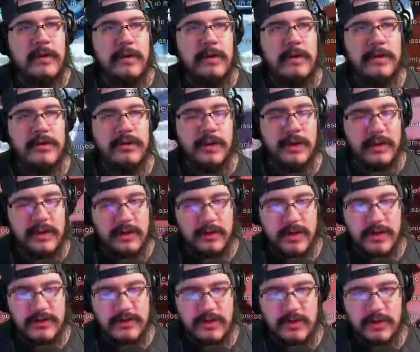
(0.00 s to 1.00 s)
Sweating like
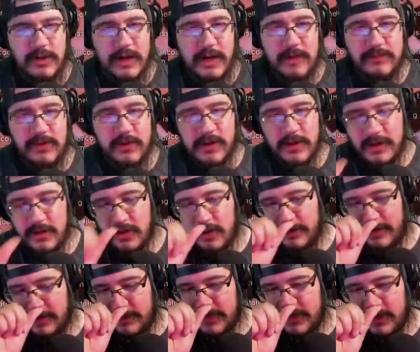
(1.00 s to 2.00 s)
crazy, dude. Yeah, I'm sorry to hear that,
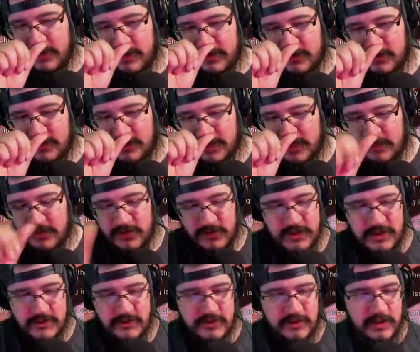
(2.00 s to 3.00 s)
man, because that's
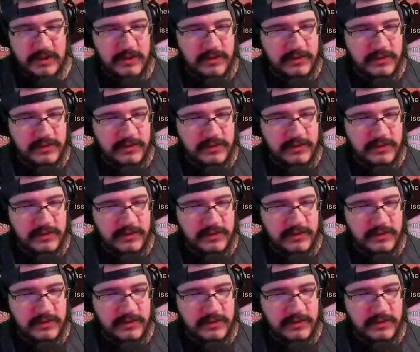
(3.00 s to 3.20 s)
just, like you